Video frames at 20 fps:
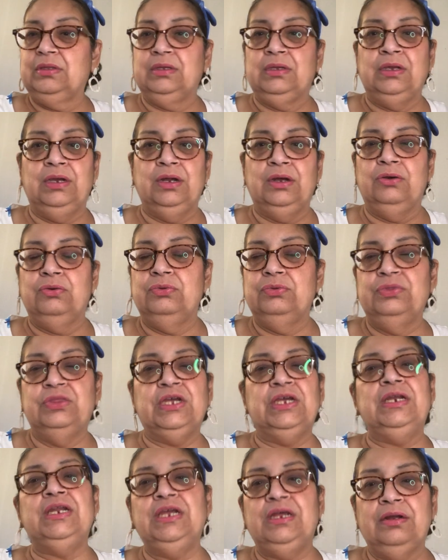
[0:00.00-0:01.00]
you know,
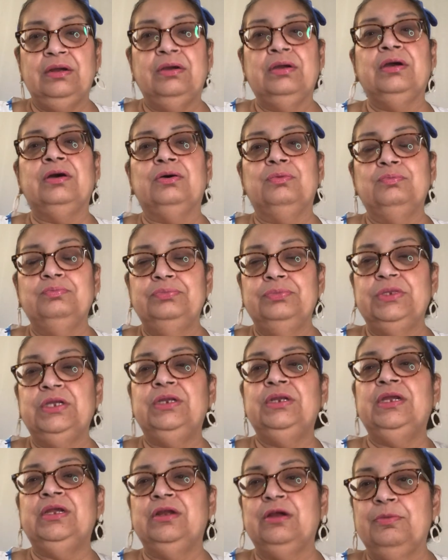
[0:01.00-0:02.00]
they need our help. They
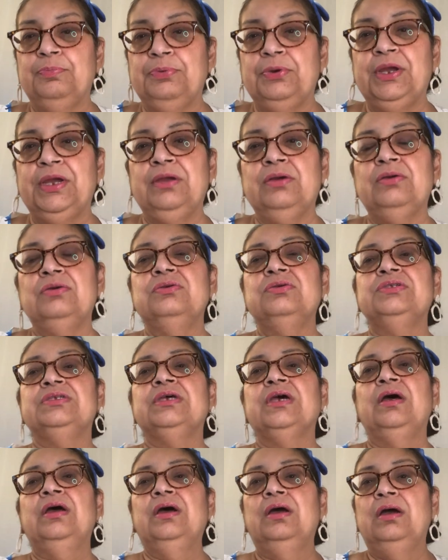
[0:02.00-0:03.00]
need our
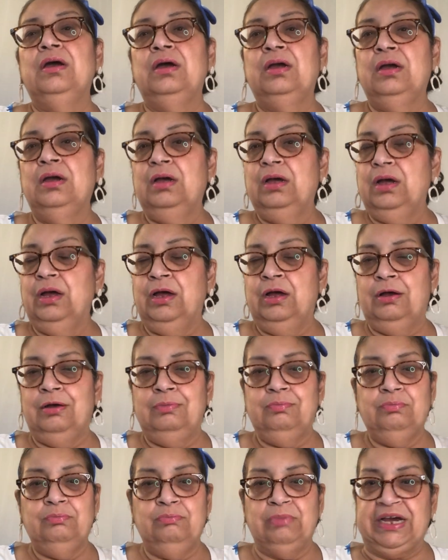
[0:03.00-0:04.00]
prayers,
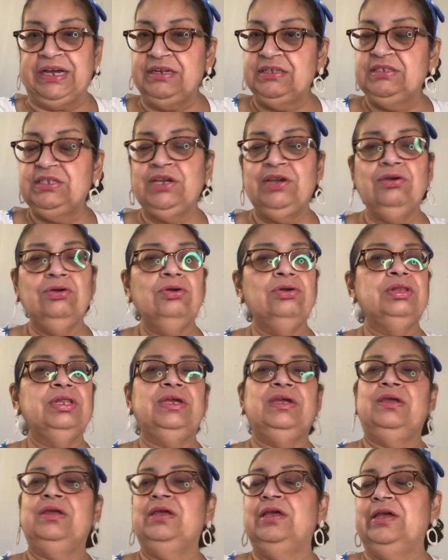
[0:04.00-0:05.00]

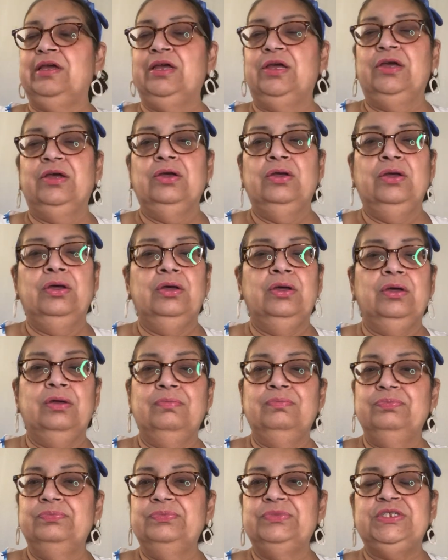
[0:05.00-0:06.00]
monetarily,
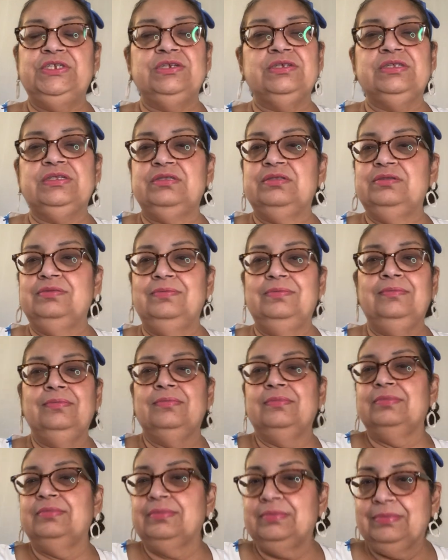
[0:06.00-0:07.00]
just,
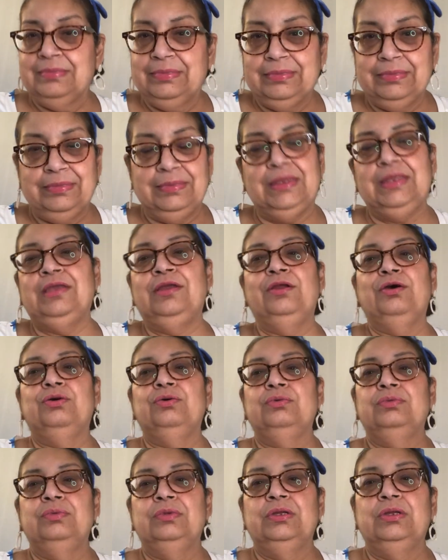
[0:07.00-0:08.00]
you
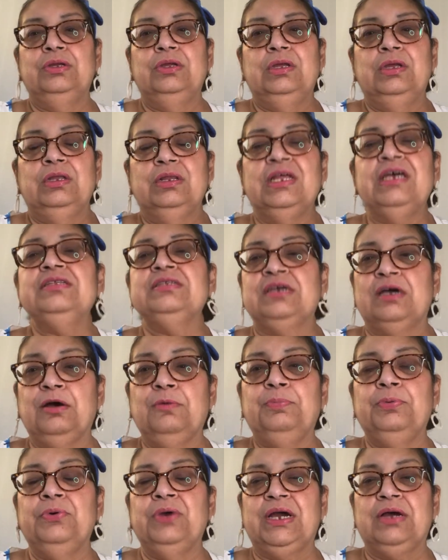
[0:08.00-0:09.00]
know, let's
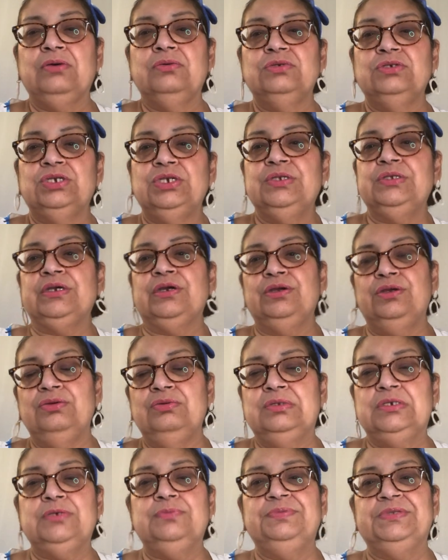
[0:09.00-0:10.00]
help her out. She's our
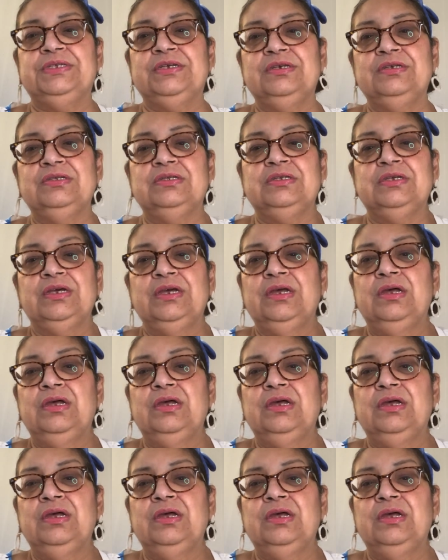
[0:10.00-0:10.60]
YouTube sis.